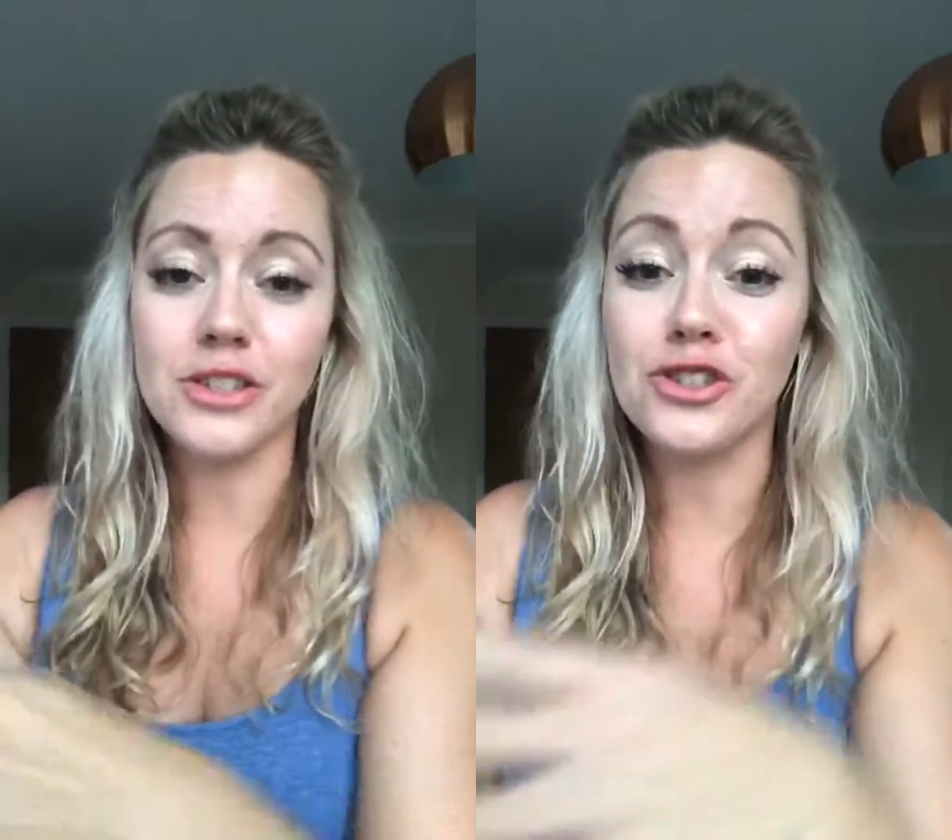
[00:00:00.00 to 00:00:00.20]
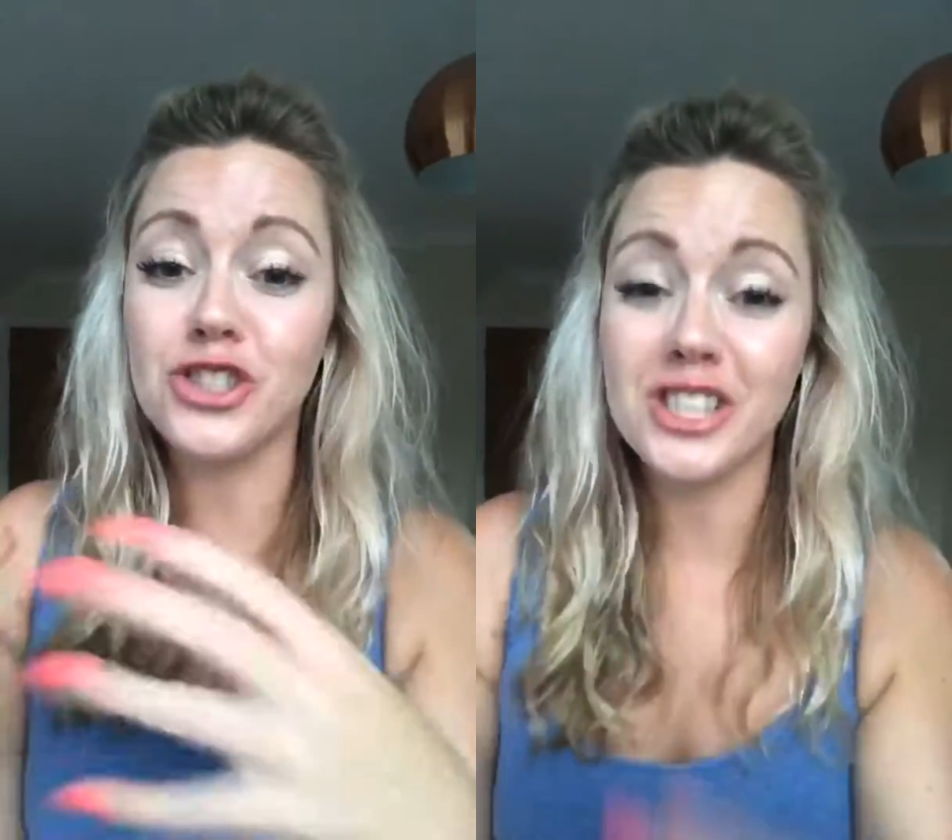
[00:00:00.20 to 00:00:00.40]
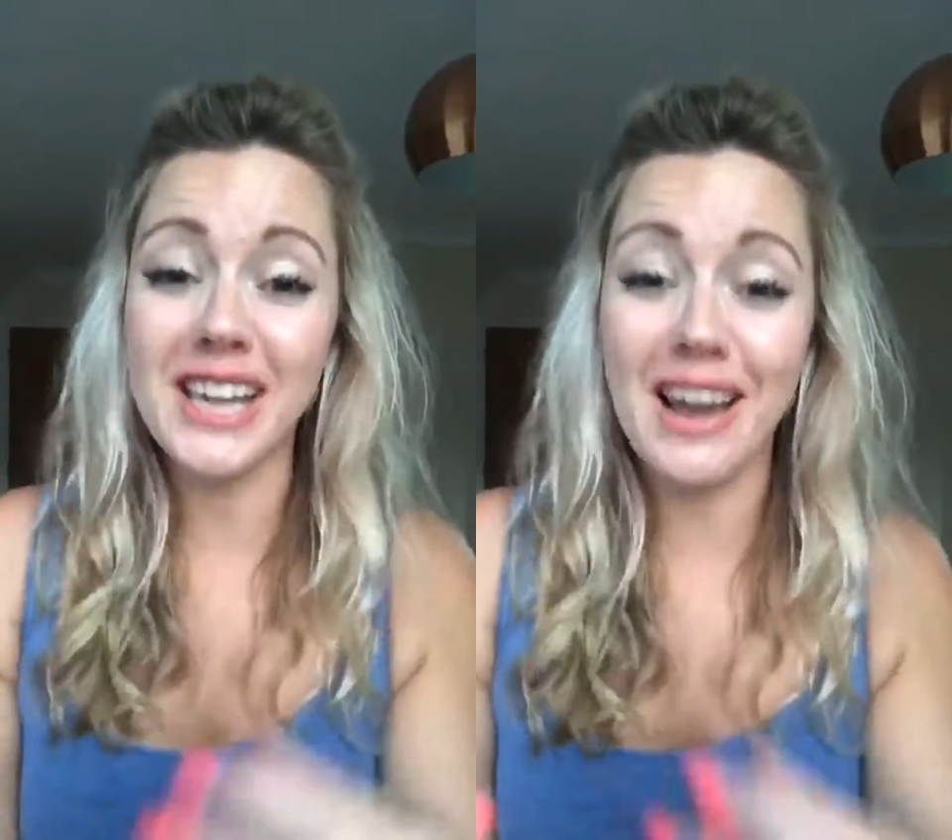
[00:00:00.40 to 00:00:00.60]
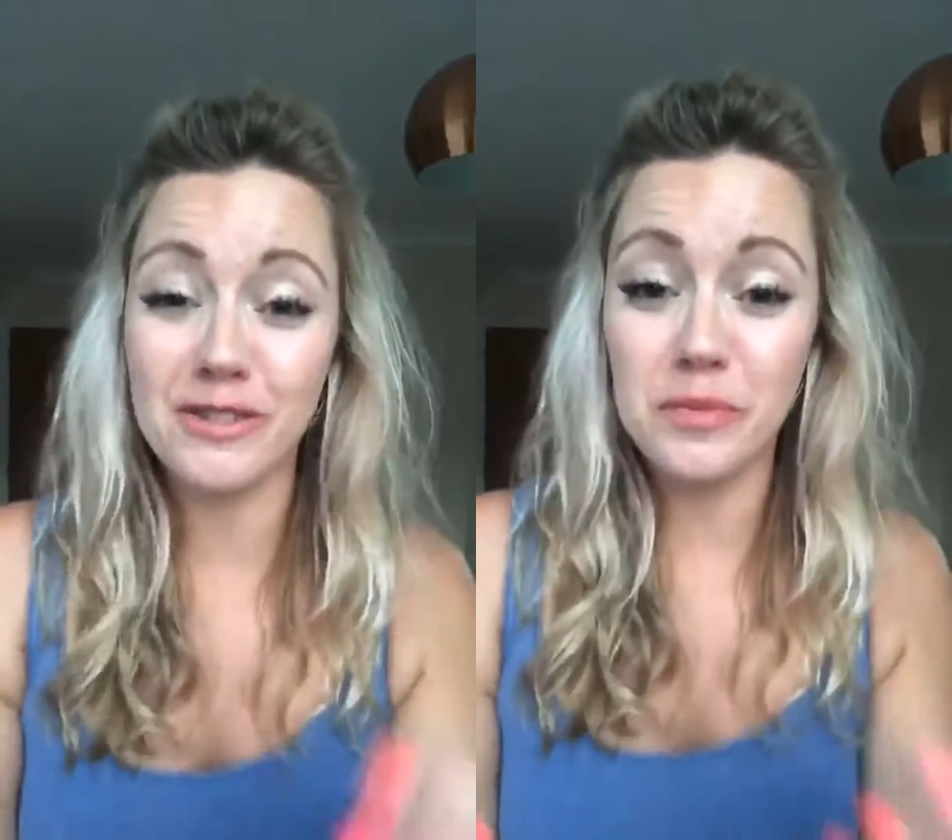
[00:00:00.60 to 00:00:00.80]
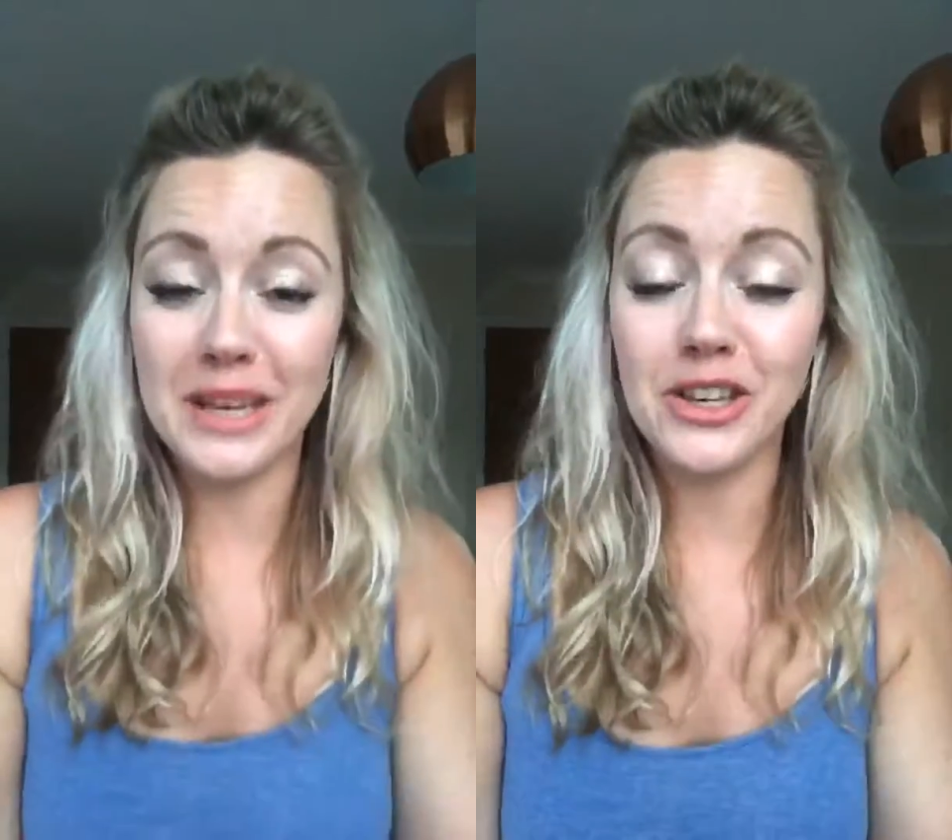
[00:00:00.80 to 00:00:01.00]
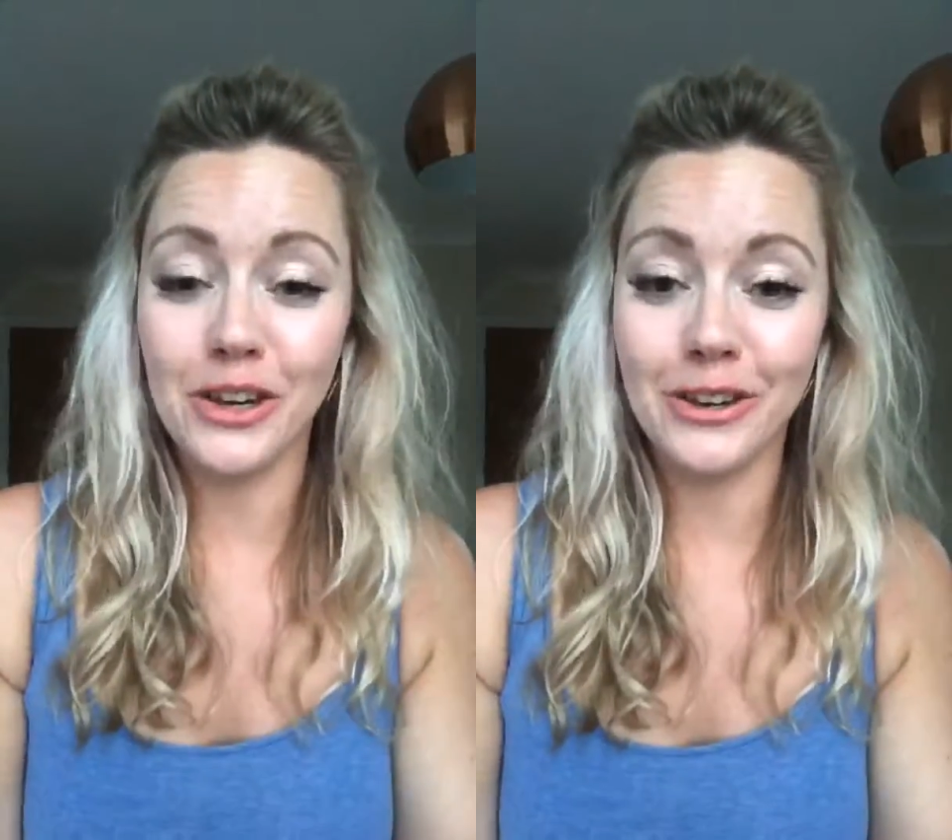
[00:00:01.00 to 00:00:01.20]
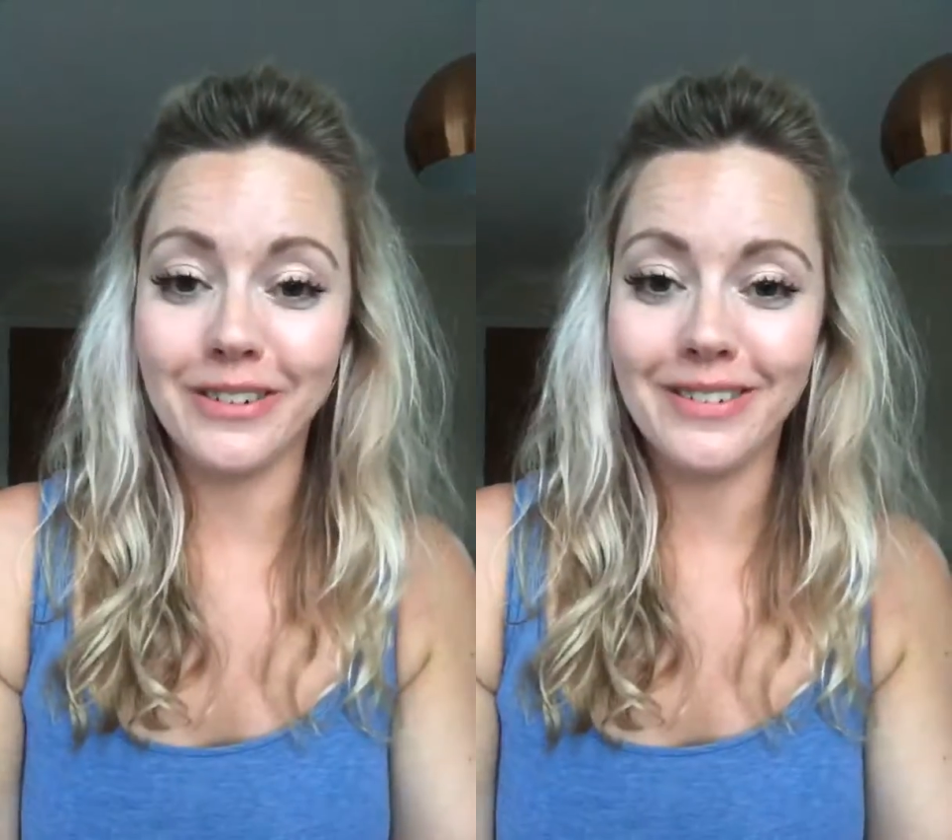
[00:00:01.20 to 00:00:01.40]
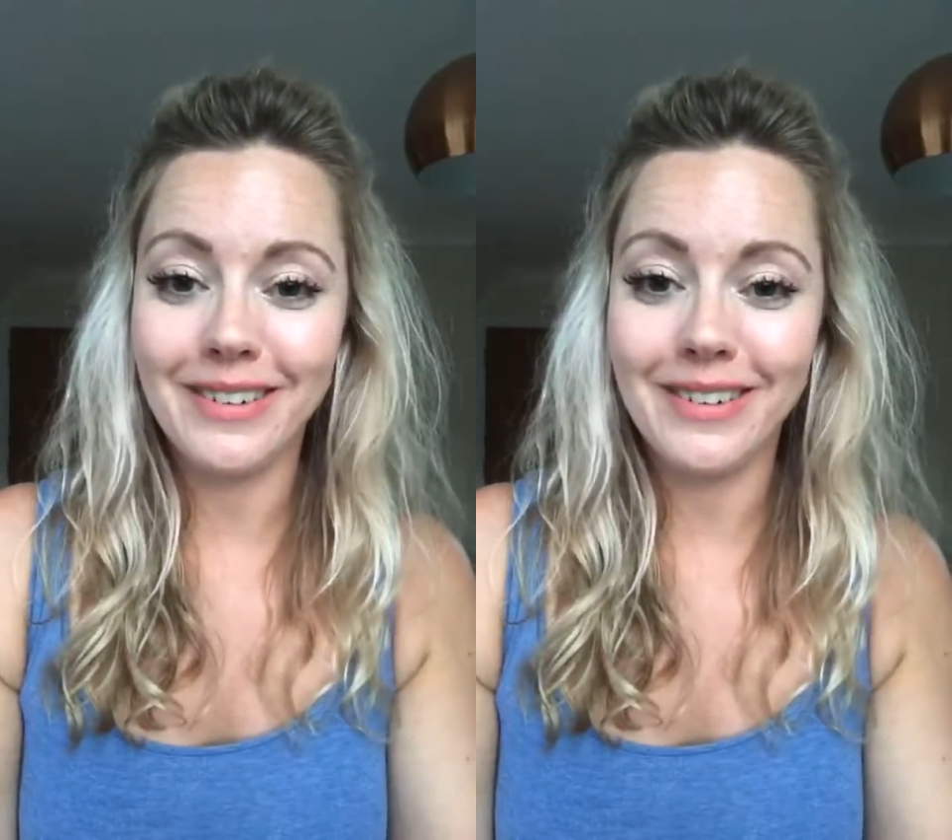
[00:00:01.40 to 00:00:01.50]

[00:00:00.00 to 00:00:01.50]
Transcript: You just have to be you.